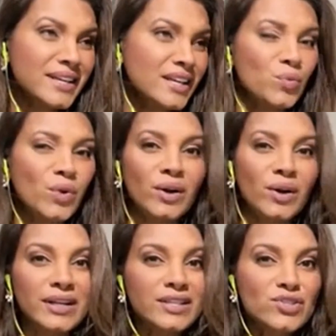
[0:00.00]
tell you what,
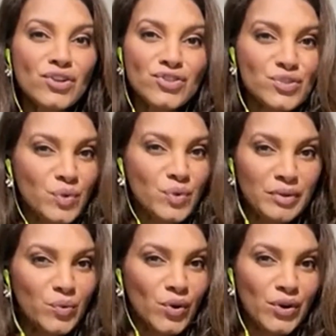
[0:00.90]
it's not just
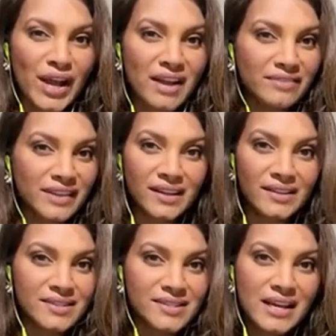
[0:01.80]
women who want to have
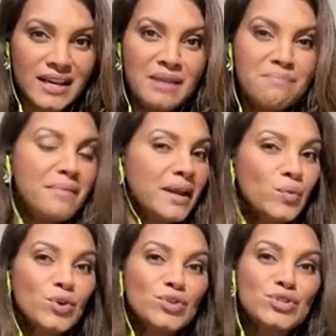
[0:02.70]
kids.
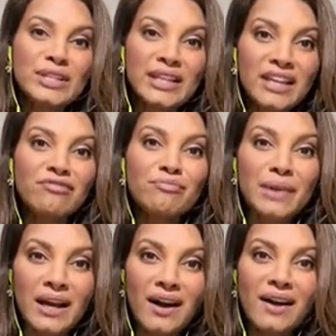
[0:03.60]
Men want to leave
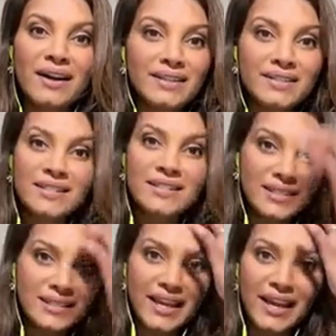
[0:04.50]
behind
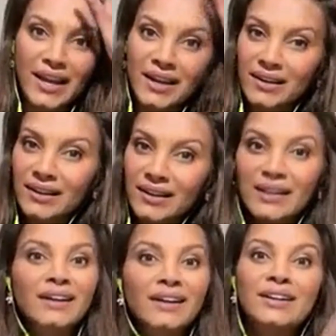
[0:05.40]
they
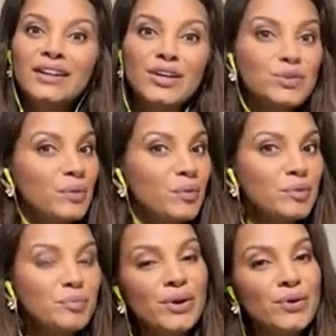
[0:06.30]

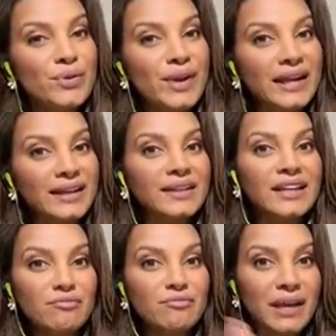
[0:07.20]
want to procreate and
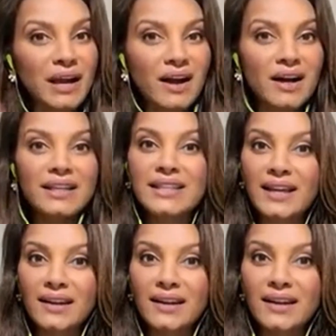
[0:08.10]
leave behind
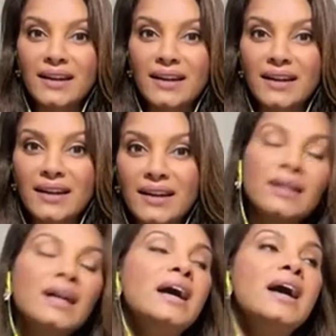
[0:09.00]
their line as
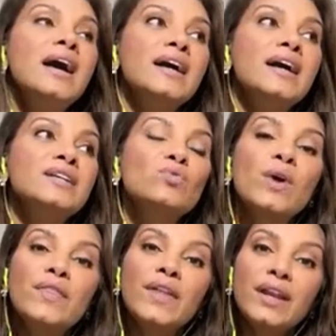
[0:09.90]
well. And
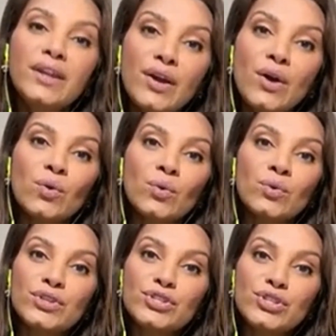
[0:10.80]
when they know
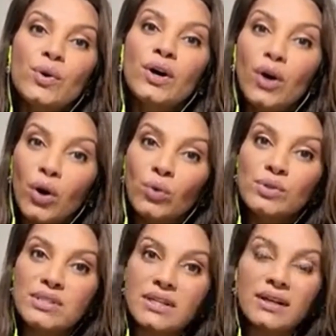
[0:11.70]
that you are
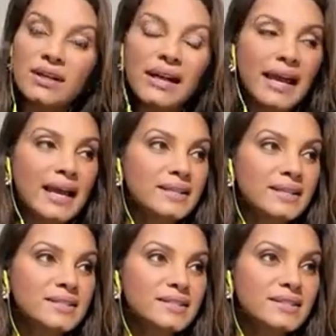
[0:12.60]
older
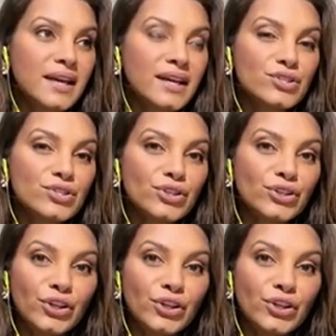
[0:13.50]
and that